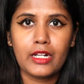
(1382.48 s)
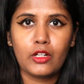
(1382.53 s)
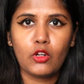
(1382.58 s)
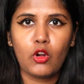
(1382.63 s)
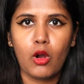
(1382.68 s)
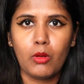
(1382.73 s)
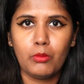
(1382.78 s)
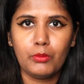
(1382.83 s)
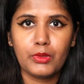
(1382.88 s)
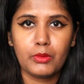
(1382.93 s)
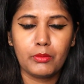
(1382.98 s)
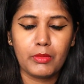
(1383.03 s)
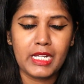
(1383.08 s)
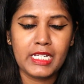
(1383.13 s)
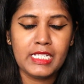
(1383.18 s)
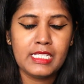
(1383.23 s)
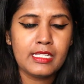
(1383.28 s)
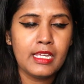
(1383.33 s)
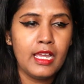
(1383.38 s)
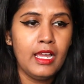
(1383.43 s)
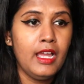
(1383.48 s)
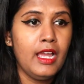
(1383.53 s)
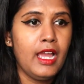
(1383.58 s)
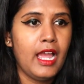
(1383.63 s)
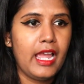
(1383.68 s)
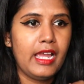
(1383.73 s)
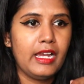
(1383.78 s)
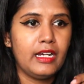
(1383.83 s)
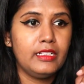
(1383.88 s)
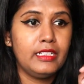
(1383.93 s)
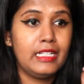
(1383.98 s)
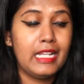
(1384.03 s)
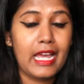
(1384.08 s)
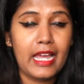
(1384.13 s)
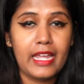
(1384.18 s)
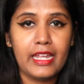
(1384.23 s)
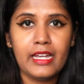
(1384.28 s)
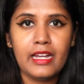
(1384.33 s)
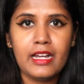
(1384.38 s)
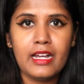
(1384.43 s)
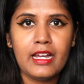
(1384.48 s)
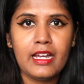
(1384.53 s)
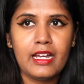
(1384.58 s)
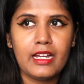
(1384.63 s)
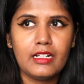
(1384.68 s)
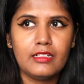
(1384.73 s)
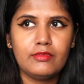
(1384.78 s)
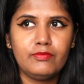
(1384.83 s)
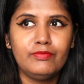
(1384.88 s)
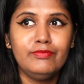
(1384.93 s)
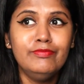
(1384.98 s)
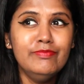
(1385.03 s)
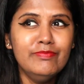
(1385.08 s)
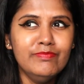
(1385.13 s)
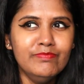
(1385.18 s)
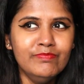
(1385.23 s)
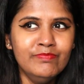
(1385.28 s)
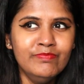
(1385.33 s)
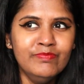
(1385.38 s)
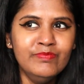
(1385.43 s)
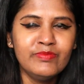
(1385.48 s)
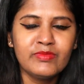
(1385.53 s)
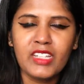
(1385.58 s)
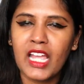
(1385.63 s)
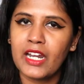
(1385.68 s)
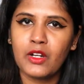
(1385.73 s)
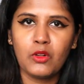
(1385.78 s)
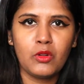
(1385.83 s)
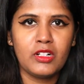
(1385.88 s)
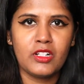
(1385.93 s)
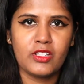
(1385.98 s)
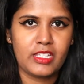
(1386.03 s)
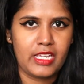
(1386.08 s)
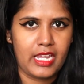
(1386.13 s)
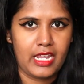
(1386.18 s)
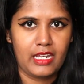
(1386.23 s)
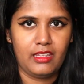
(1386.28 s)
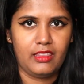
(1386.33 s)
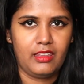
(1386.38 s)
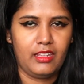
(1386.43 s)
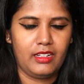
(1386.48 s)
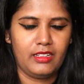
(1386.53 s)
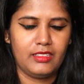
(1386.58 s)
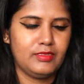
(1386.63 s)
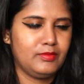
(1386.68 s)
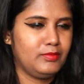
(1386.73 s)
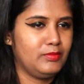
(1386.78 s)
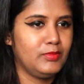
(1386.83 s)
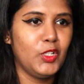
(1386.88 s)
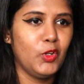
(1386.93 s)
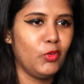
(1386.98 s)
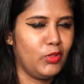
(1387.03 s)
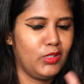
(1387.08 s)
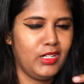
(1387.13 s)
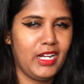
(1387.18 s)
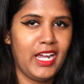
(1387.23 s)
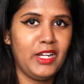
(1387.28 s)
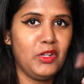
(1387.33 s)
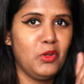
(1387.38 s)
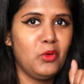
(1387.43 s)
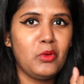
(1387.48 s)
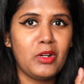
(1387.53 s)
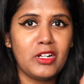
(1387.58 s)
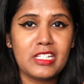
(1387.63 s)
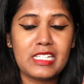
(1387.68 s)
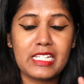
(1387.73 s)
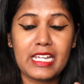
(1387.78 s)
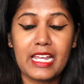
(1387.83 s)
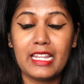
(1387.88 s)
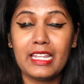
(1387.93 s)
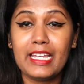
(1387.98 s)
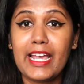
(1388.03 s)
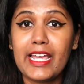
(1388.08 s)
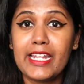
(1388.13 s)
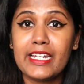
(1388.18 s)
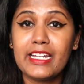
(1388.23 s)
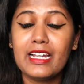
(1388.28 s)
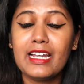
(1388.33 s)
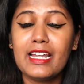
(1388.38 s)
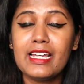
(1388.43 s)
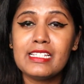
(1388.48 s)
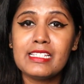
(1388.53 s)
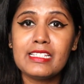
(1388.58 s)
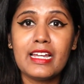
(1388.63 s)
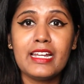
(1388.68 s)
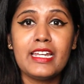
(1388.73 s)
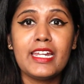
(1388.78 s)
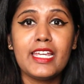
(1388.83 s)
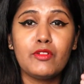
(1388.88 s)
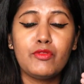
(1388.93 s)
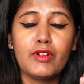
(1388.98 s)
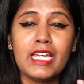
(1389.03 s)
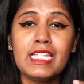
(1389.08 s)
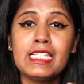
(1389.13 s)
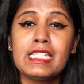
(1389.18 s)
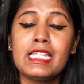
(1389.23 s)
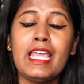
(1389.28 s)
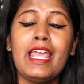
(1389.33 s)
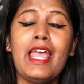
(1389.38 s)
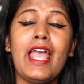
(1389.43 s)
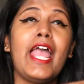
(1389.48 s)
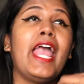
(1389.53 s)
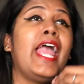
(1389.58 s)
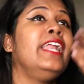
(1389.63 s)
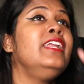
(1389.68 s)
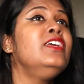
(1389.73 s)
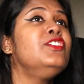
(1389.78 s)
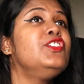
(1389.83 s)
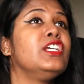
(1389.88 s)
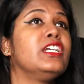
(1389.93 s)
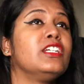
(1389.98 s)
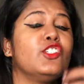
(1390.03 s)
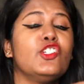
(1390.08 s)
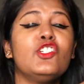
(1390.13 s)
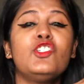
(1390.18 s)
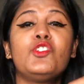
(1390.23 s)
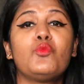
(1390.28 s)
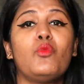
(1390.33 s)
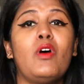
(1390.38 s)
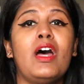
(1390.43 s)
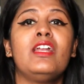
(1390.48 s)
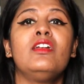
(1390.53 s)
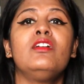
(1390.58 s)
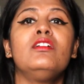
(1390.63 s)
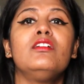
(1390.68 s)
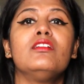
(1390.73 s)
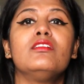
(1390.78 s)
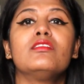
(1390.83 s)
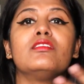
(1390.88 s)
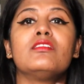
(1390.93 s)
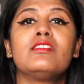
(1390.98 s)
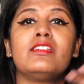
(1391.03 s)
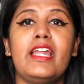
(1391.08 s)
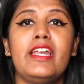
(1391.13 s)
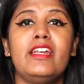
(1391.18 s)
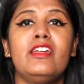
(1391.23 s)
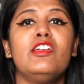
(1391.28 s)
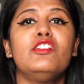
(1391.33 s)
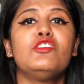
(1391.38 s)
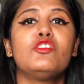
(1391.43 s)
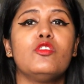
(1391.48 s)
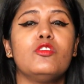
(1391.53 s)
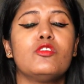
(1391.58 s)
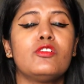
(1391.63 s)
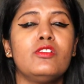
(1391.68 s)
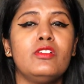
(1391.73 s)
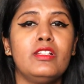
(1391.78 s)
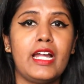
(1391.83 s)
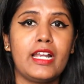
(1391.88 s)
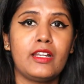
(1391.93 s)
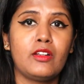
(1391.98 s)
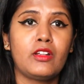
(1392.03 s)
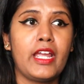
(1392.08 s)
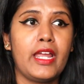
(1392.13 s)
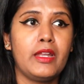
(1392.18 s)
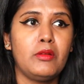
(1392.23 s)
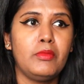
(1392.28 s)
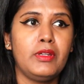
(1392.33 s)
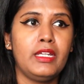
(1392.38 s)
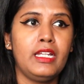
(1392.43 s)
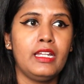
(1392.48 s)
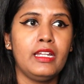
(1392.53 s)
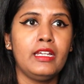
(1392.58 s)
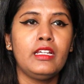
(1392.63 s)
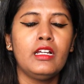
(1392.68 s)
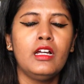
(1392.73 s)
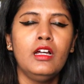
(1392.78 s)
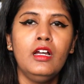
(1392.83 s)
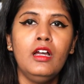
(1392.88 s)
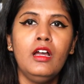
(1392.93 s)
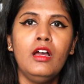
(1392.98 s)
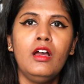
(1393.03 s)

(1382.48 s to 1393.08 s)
that compromise. Laya, I don't want to say anything. No, I don't want to say anything. I realize that if I say anything, just one sentence also, that can be like,